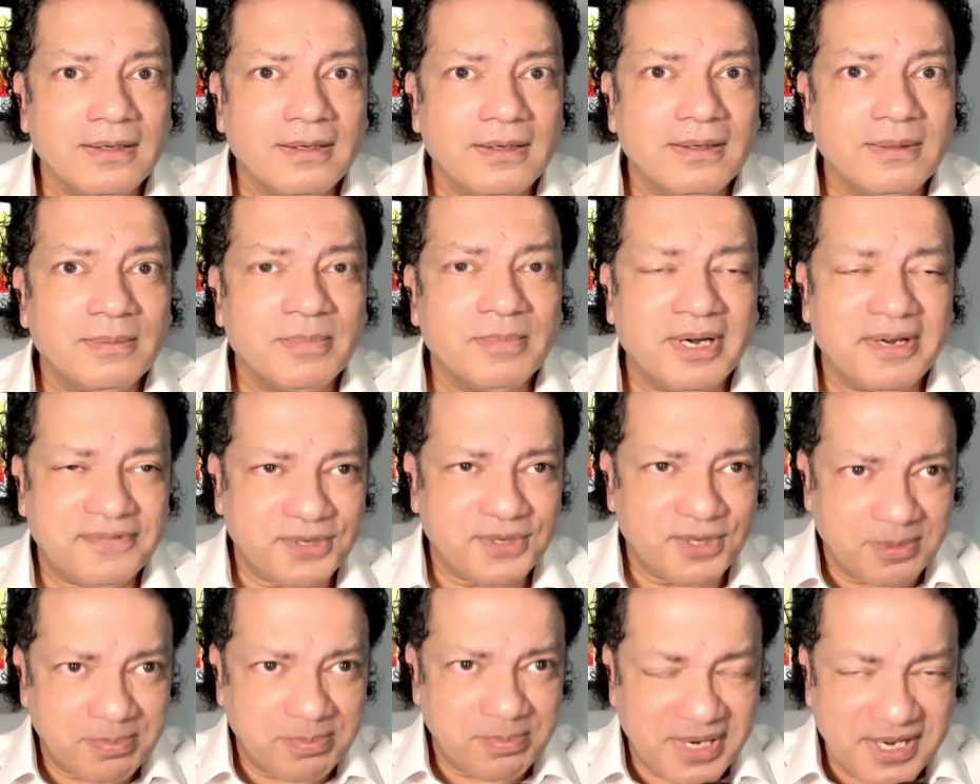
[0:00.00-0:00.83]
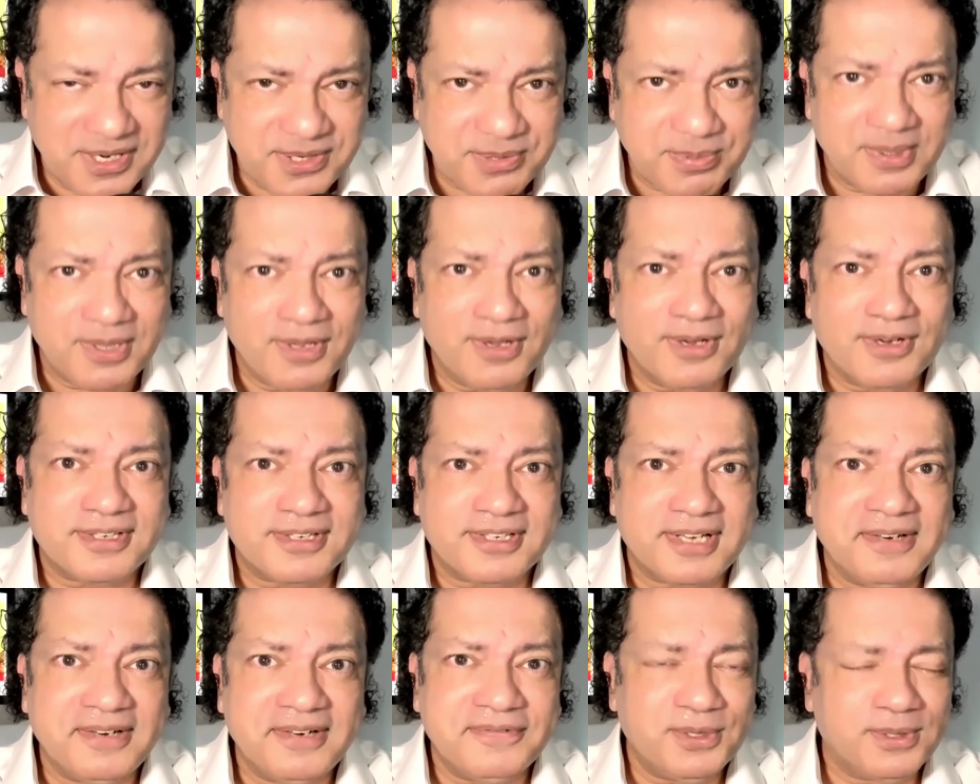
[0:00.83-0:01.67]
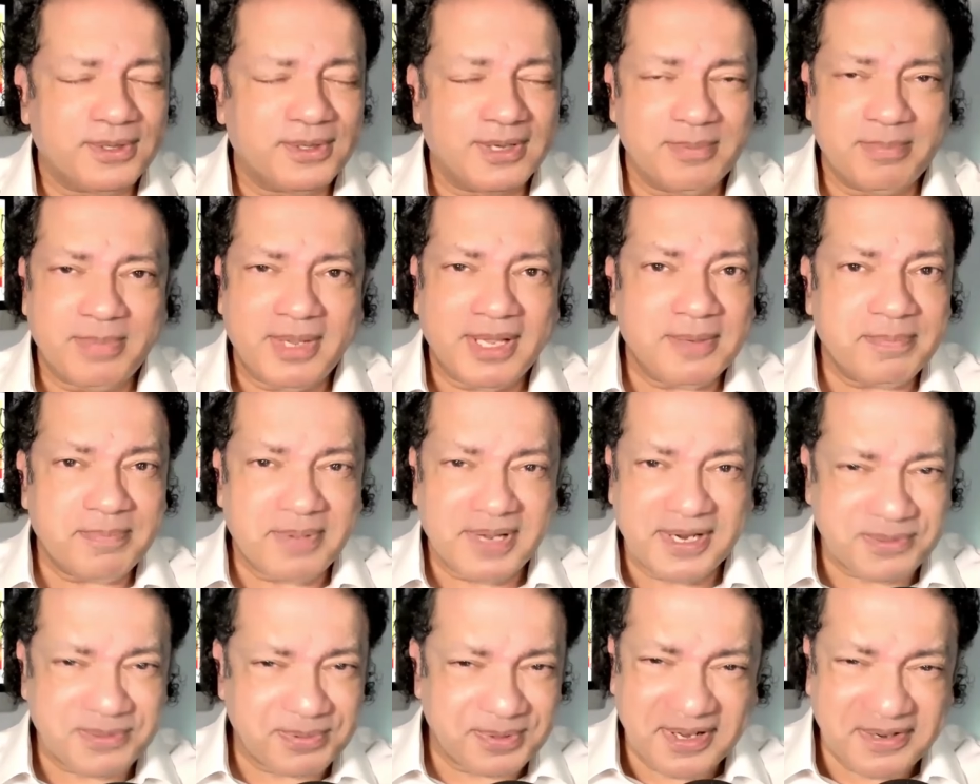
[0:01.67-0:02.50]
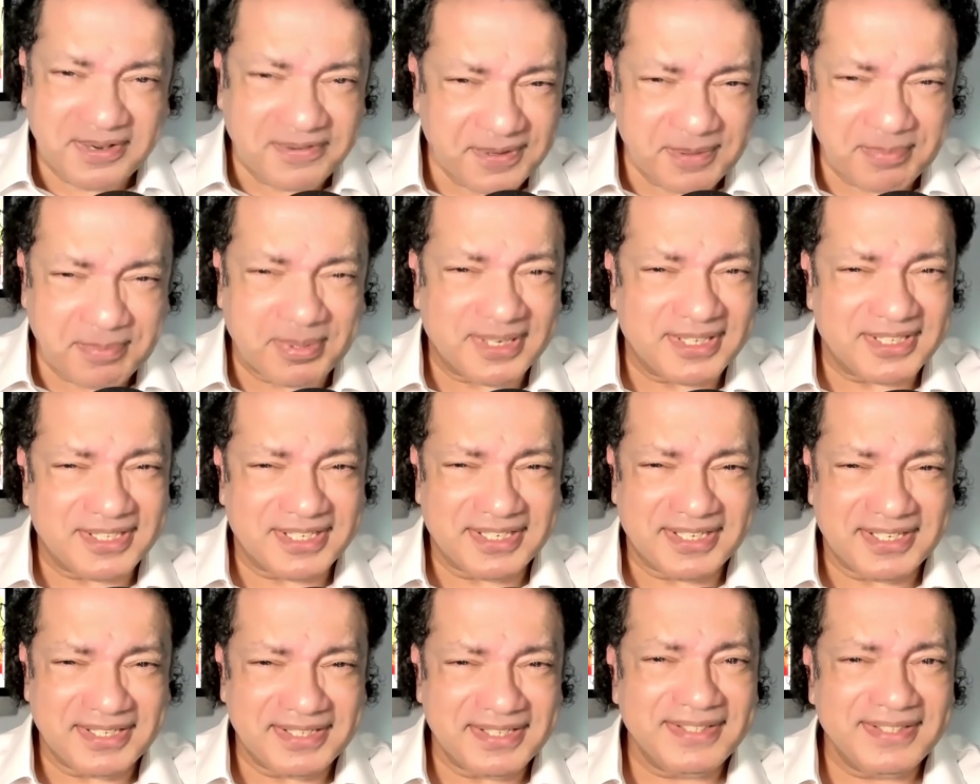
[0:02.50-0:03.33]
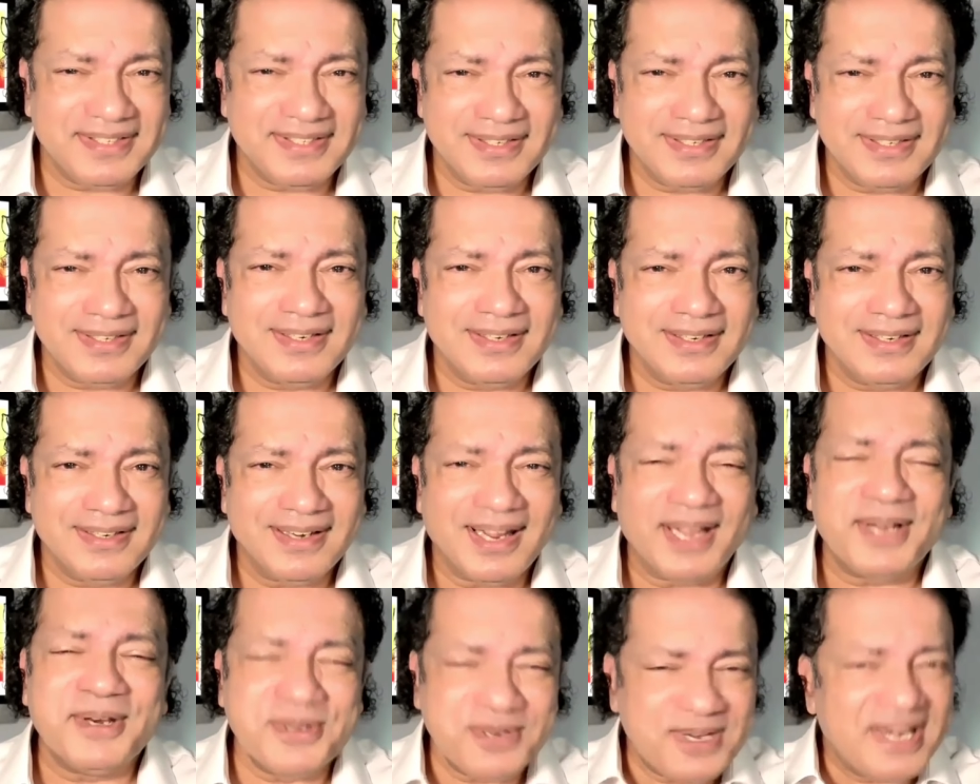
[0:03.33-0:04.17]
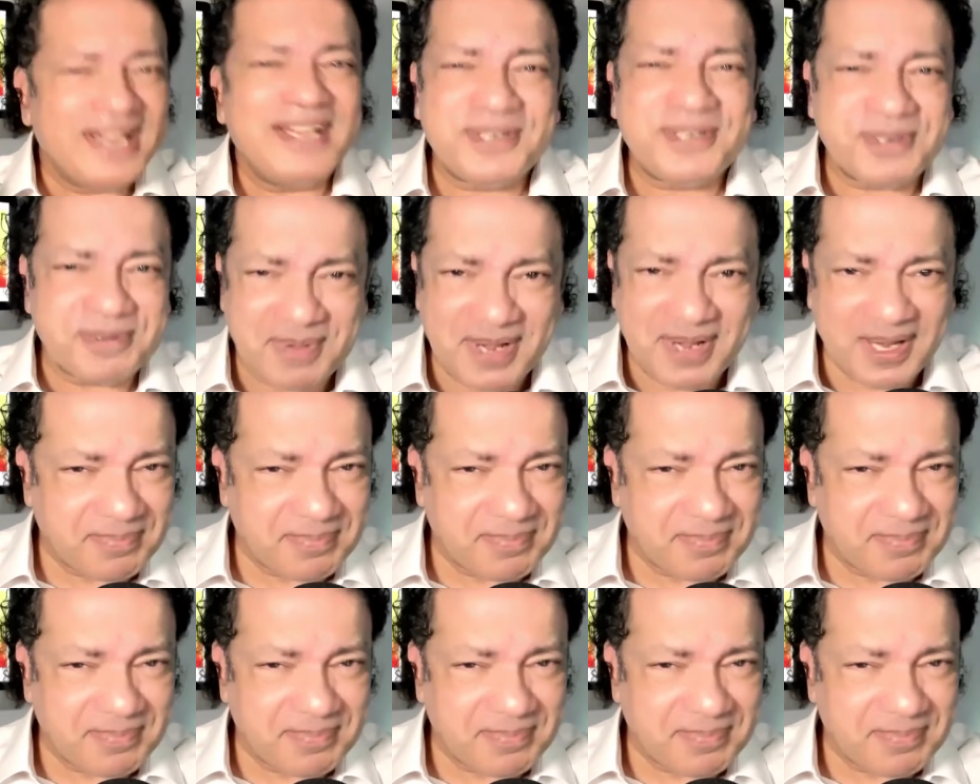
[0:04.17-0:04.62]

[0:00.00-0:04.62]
But if you're at peace with yourself, you can be at peace with everybody. And you need to be at